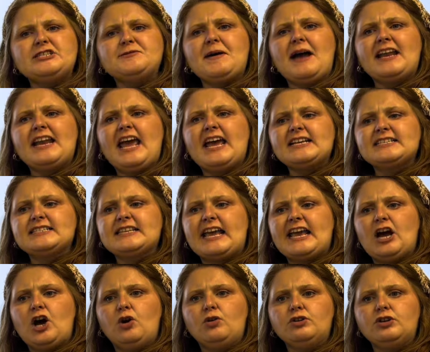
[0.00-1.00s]
my next
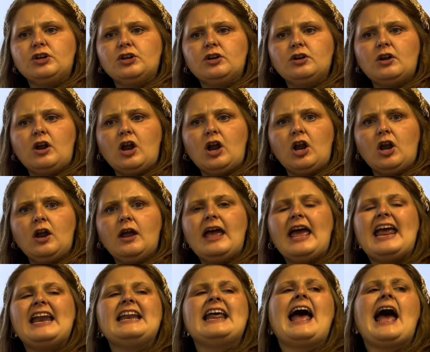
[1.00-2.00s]
sound?
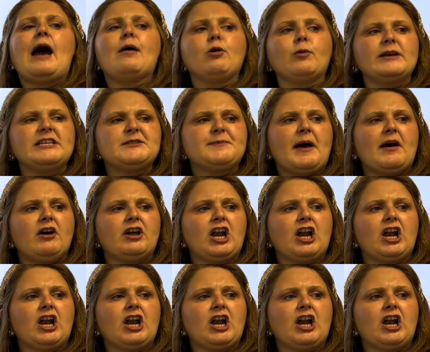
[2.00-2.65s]
And how are we spelling